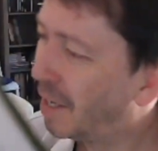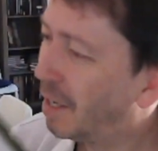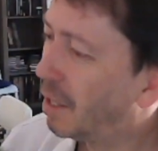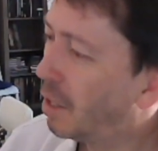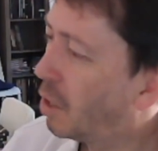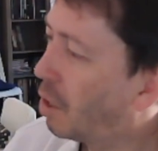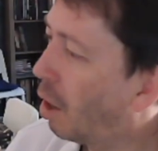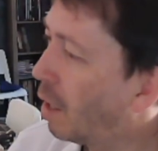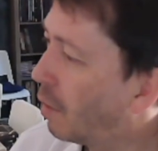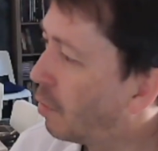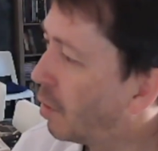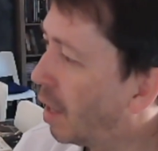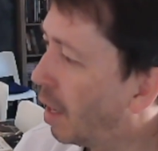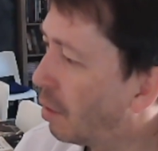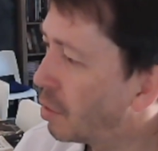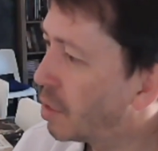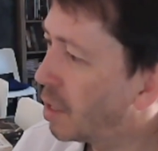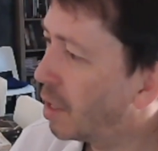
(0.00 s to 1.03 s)
can't live
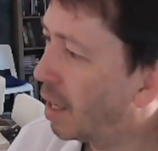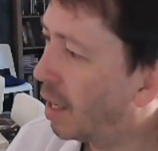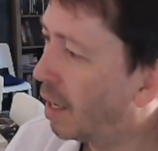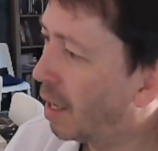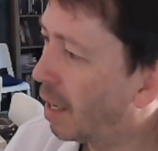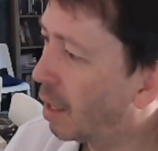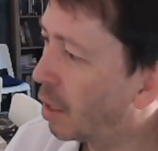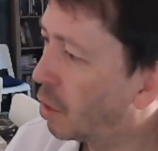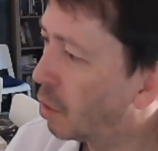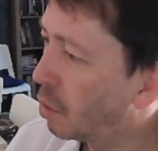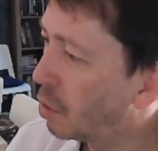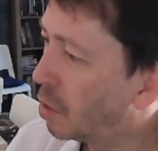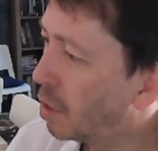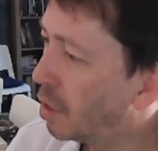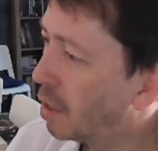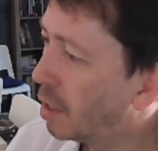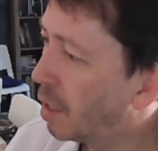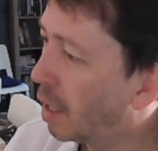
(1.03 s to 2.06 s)
without a good
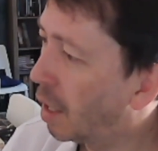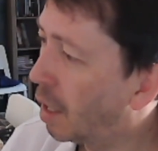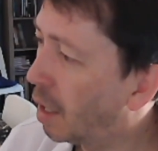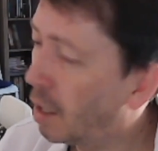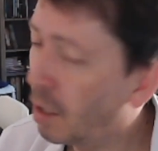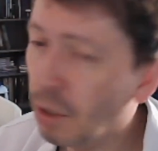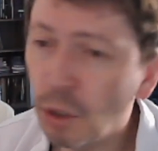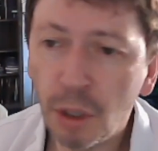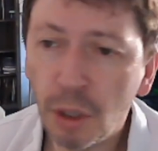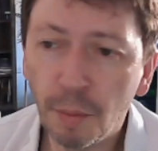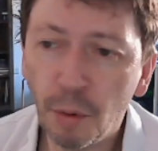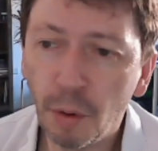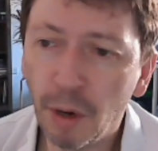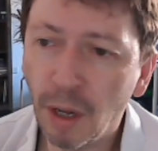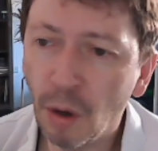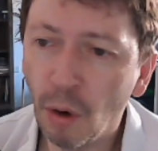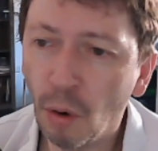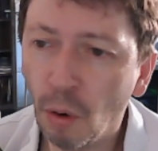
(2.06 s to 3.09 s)

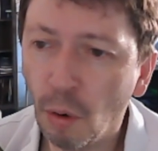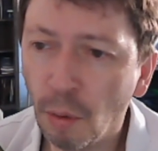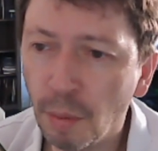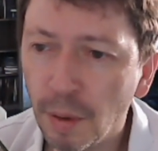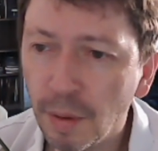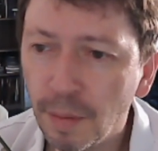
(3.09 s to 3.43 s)
gibbering orb.